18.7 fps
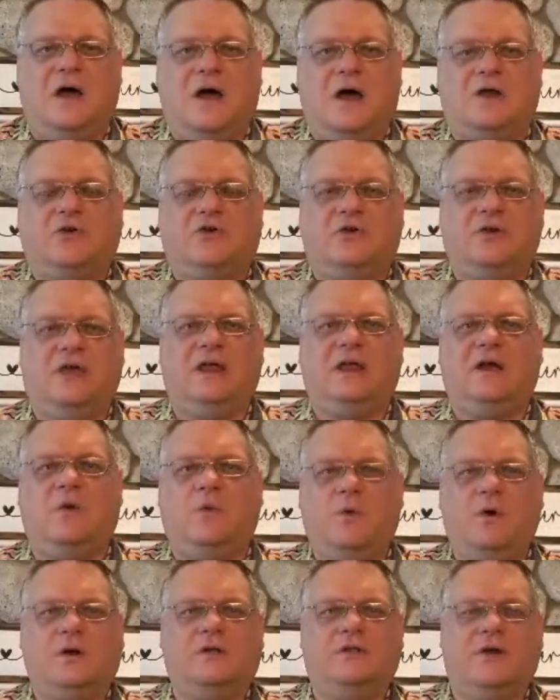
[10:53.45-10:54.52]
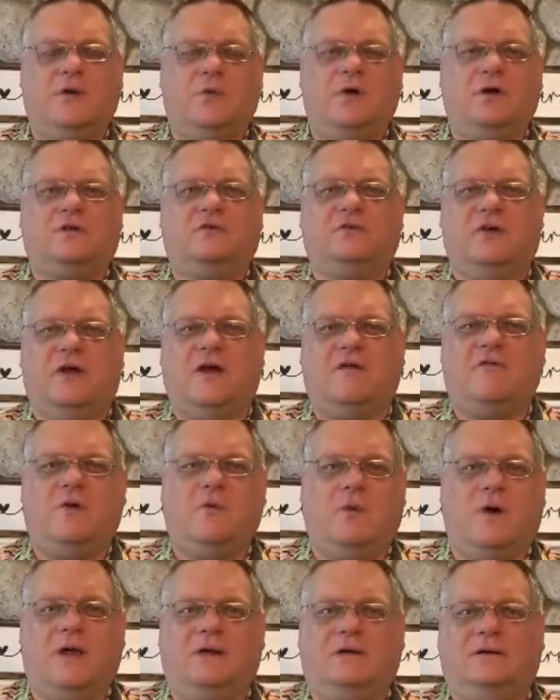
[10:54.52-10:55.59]
on creating a world that works for
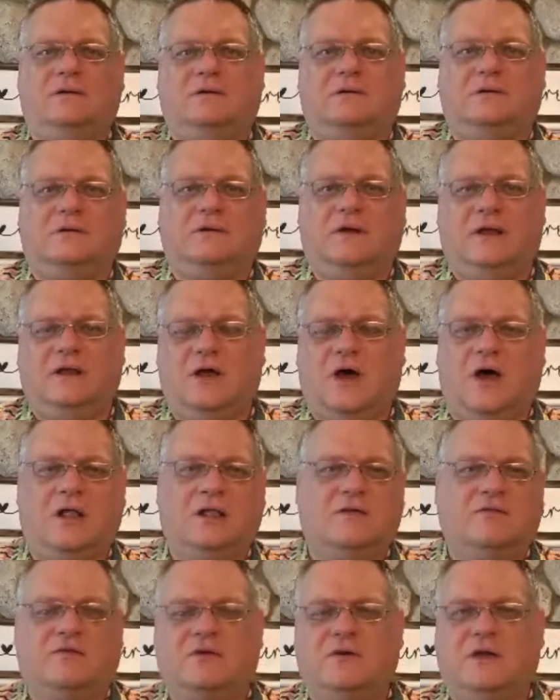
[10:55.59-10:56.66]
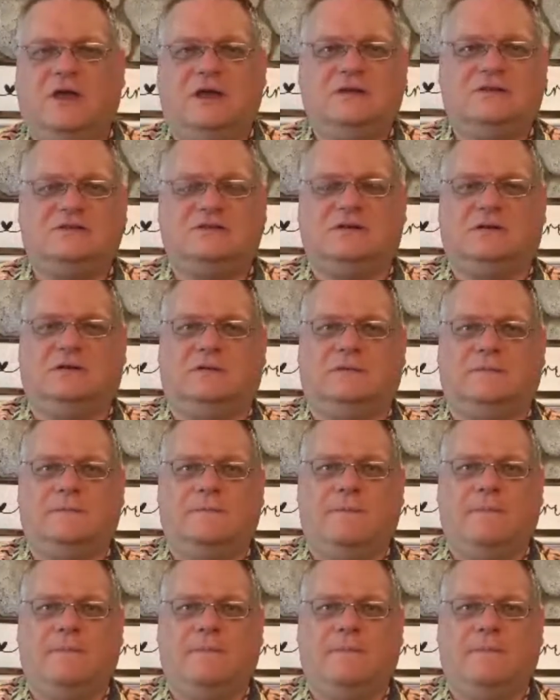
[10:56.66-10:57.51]
everyone and all of creation?